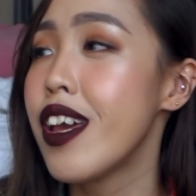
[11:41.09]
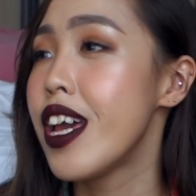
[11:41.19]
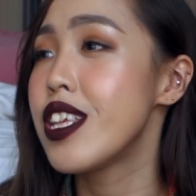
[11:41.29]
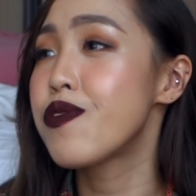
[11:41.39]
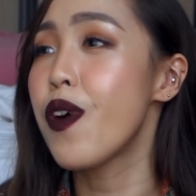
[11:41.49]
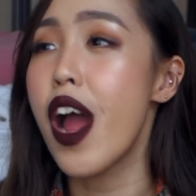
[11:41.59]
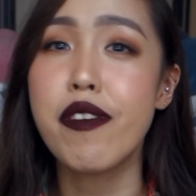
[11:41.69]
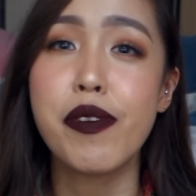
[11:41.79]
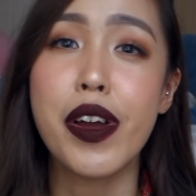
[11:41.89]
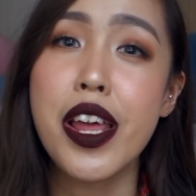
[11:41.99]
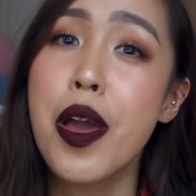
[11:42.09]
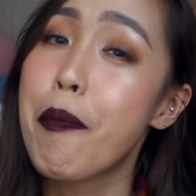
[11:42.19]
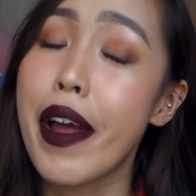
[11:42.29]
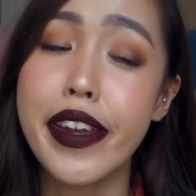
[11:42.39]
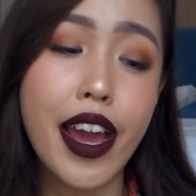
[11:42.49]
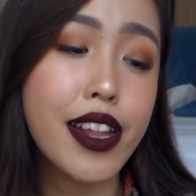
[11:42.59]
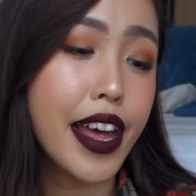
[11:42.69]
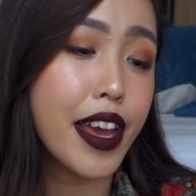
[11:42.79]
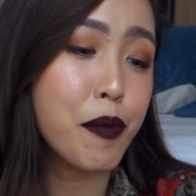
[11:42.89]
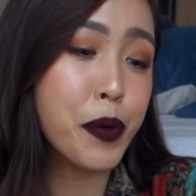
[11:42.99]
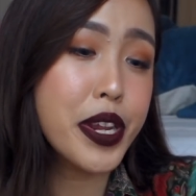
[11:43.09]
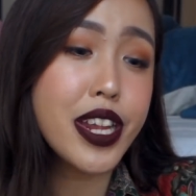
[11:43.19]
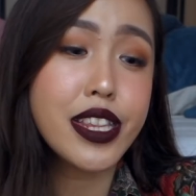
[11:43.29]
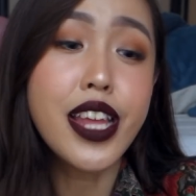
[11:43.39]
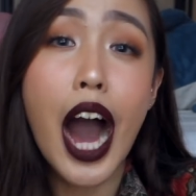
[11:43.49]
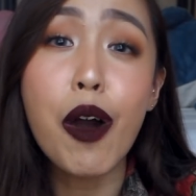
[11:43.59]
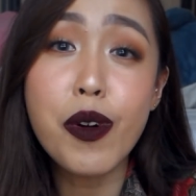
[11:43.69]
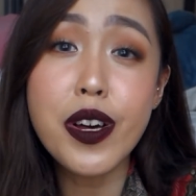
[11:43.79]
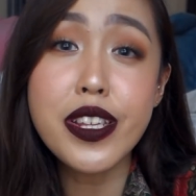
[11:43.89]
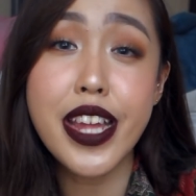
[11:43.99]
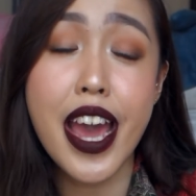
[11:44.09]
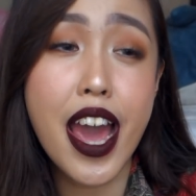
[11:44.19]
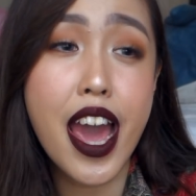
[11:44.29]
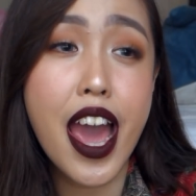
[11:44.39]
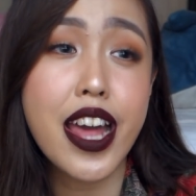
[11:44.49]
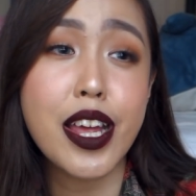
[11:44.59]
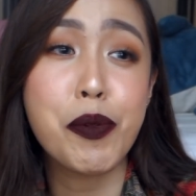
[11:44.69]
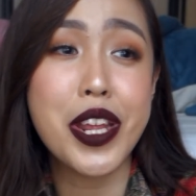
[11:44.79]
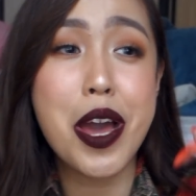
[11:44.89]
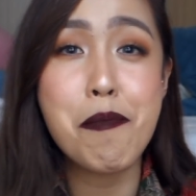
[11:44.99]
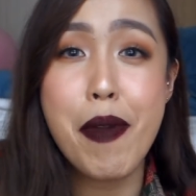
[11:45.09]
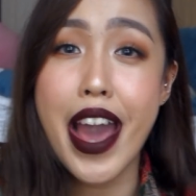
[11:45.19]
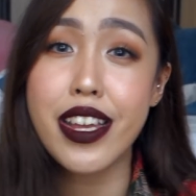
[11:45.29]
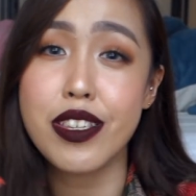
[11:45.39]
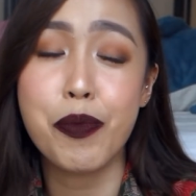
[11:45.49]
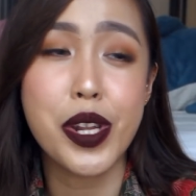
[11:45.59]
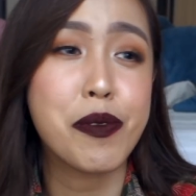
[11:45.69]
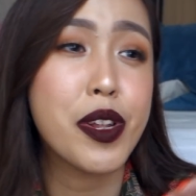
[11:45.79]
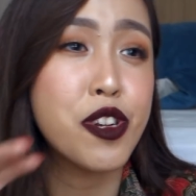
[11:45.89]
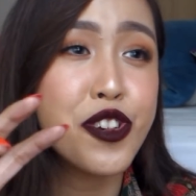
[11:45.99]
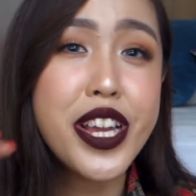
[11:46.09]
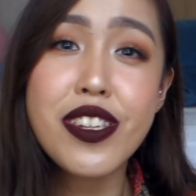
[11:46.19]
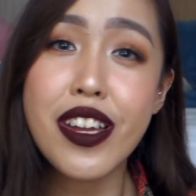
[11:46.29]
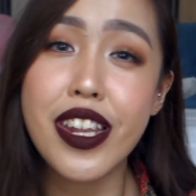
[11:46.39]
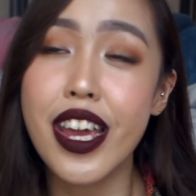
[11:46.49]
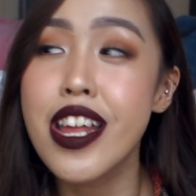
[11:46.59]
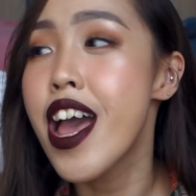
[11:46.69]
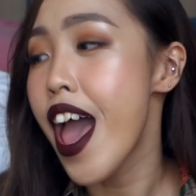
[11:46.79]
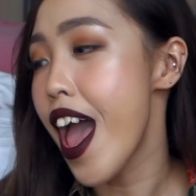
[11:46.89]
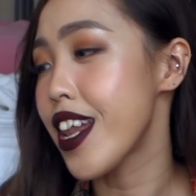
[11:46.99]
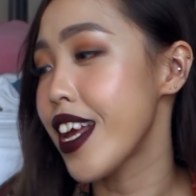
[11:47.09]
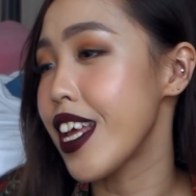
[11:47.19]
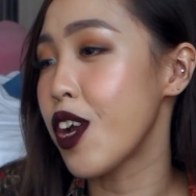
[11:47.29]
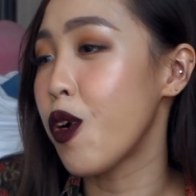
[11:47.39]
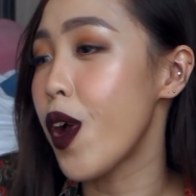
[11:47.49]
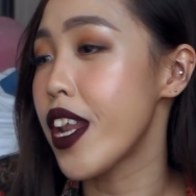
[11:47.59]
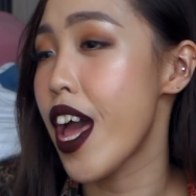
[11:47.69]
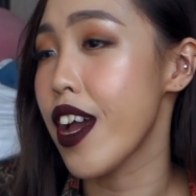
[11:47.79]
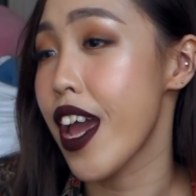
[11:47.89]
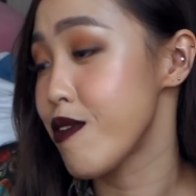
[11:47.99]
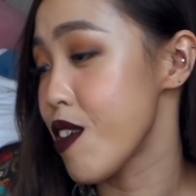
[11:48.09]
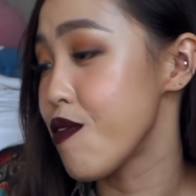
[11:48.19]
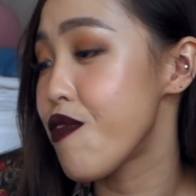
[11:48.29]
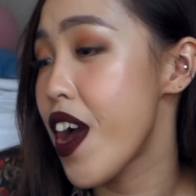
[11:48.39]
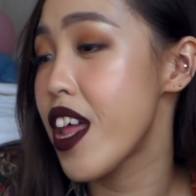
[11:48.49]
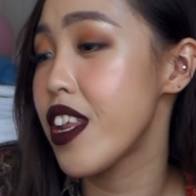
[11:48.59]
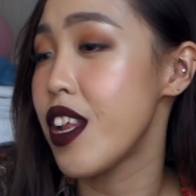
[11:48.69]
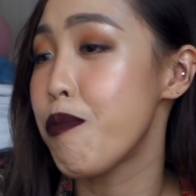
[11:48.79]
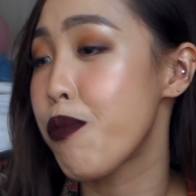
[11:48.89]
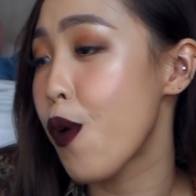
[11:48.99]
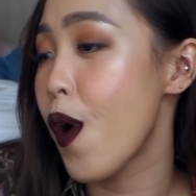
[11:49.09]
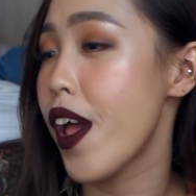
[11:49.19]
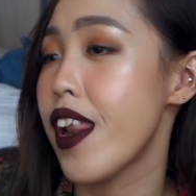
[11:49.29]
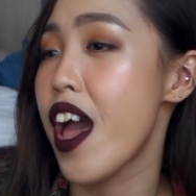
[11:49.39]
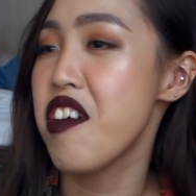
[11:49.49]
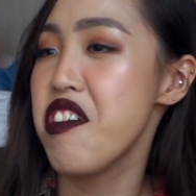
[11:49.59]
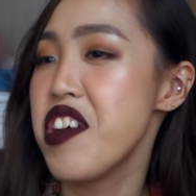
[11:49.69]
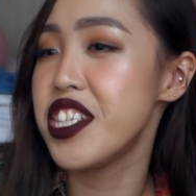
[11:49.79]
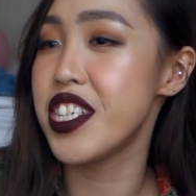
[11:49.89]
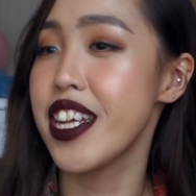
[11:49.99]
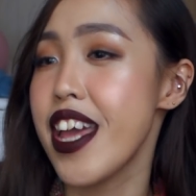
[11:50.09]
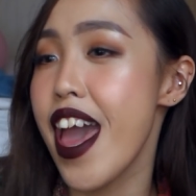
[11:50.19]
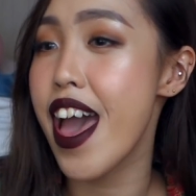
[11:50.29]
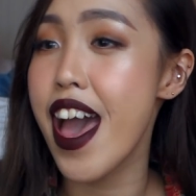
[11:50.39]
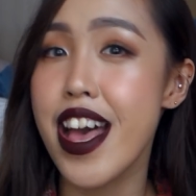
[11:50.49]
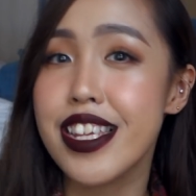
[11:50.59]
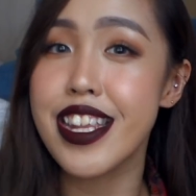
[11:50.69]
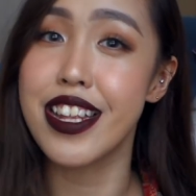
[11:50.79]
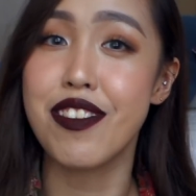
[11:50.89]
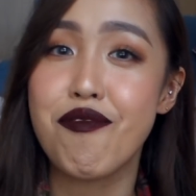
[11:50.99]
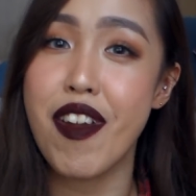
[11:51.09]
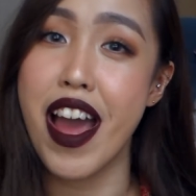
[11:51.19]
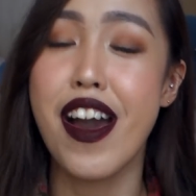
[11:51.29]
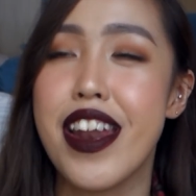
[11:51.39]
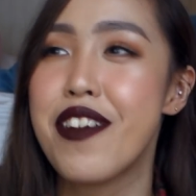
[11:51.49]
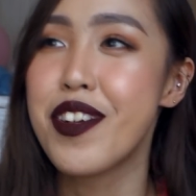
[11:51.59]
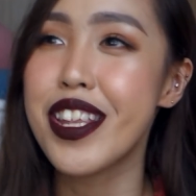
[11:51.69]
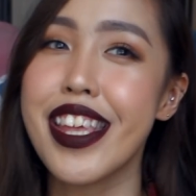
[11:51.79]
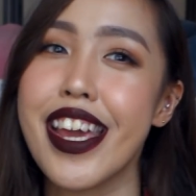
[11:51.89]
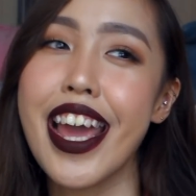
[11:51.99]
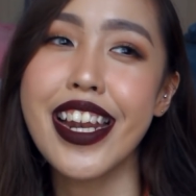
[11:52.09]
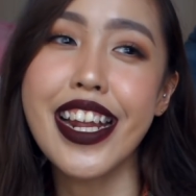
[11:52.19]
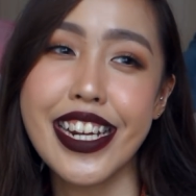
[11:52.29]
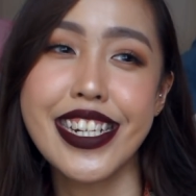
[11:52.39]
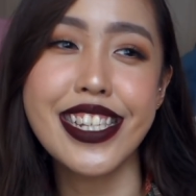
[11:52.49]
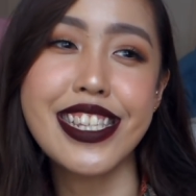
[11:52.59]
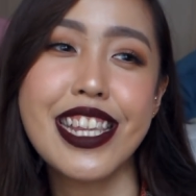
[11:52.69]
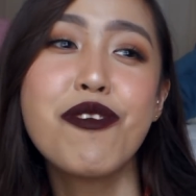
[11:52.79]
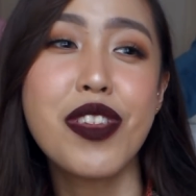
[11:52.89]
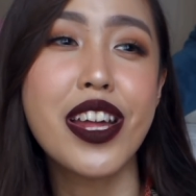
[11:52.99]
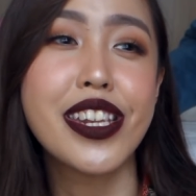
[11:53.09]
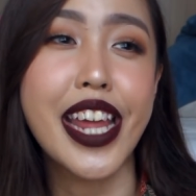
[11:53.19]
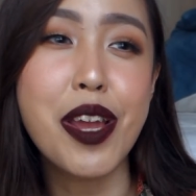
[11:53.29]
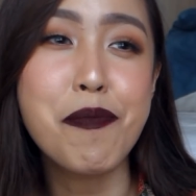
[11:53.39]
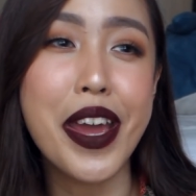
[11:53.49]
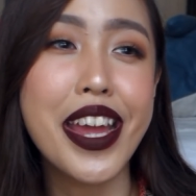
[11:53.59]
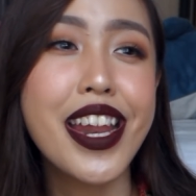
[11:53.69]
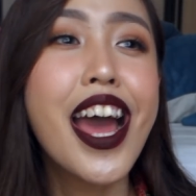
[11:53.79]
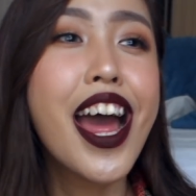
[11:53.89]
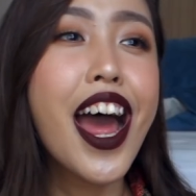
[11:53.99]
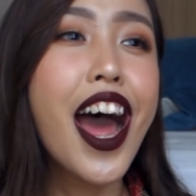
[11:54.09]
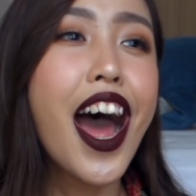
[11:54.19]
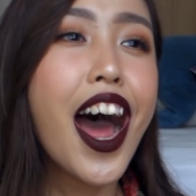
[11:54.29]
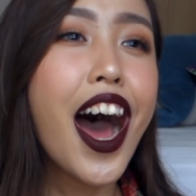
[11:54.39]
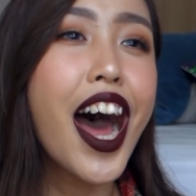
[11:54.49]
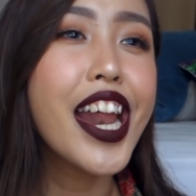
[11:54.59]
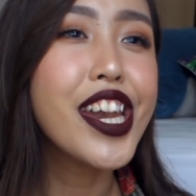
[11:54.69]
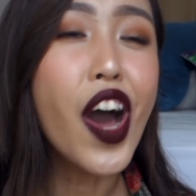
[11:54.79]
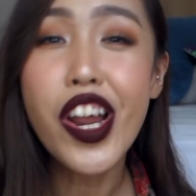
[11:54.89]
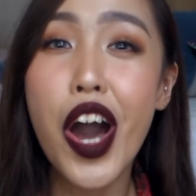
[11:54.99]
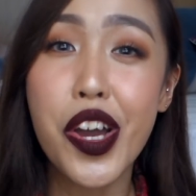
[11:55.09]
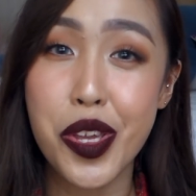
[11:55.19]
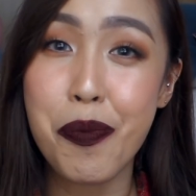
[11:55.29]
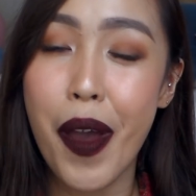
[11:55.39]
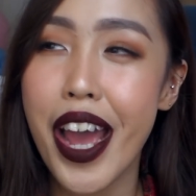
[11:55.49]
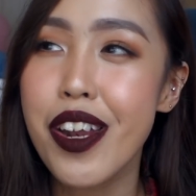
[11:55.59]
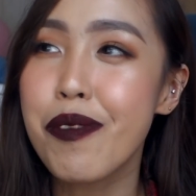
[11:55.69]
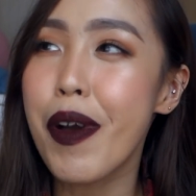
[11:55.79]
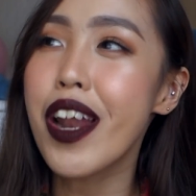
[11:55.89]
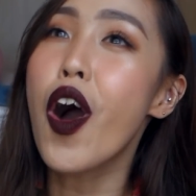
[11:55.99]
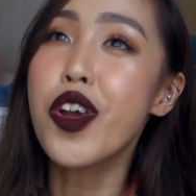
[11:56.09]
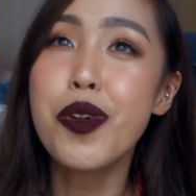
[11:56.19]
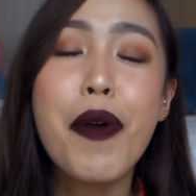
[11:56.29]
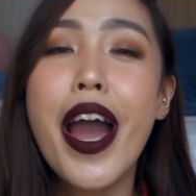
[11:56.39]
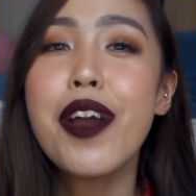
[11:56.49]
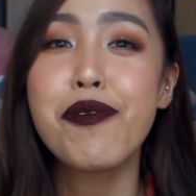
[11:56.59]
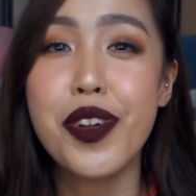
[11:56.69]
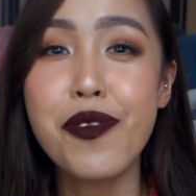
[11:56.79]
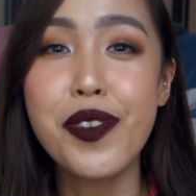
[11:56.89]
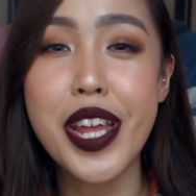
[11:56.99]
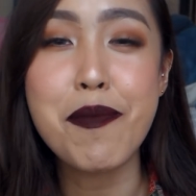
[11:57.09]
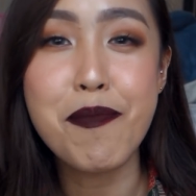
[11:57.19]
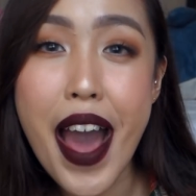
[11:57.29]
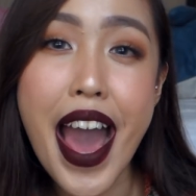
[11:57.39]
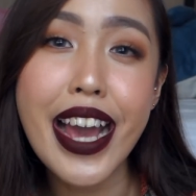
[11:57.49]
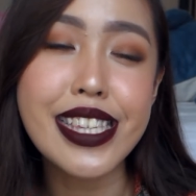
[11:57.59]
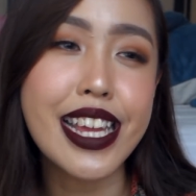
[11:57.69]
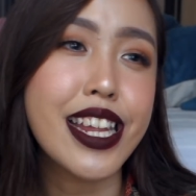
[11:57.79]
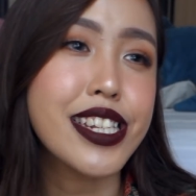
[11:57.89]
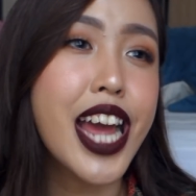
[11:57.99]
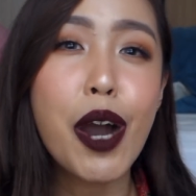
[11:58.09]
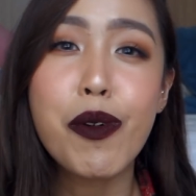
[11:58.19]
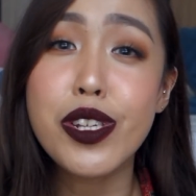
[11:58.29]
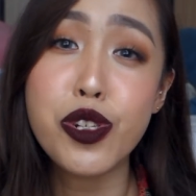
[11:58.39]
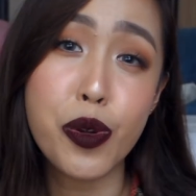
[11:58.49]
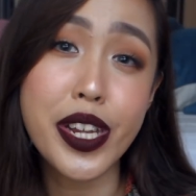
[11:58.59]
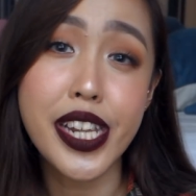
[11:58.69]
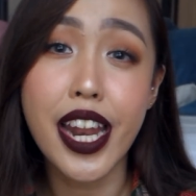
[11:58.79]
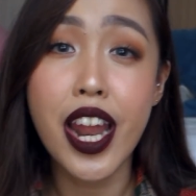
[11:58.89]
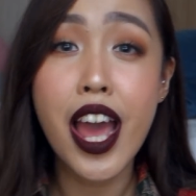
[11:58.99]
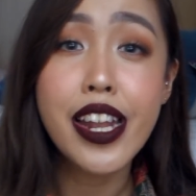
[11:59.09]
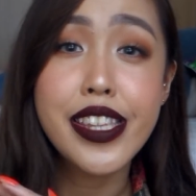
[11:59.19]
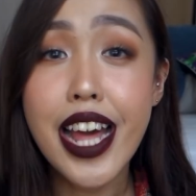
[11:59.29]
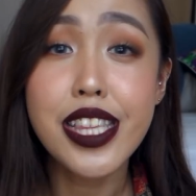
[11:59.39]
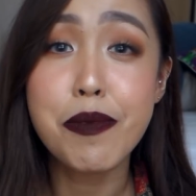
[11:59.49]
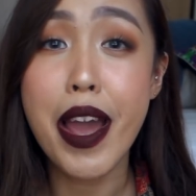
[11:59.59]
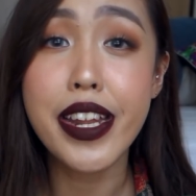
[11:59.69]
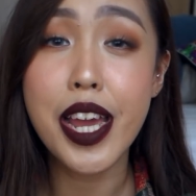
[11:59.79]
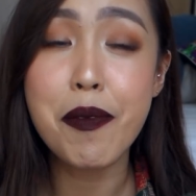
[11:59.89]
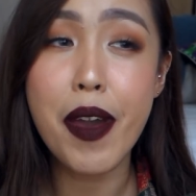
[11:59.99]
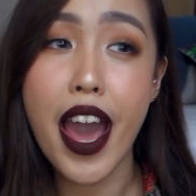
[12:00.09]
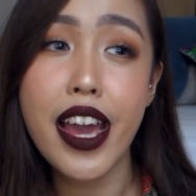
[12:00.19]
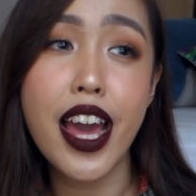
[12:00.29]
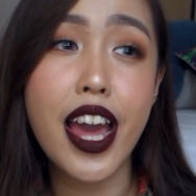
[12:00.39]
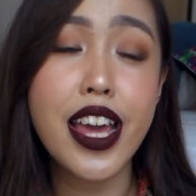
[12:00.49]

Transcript: It's for everyone. But they are like putting their towels there and like putting their bags and putting the drinks on it, and like they go and like have some fun in the pool and like, oh, shake your ass, dance around and everything, and then you just leave the daybed not occupied, but occupied with their bags and their towels, showing that that's my day bag.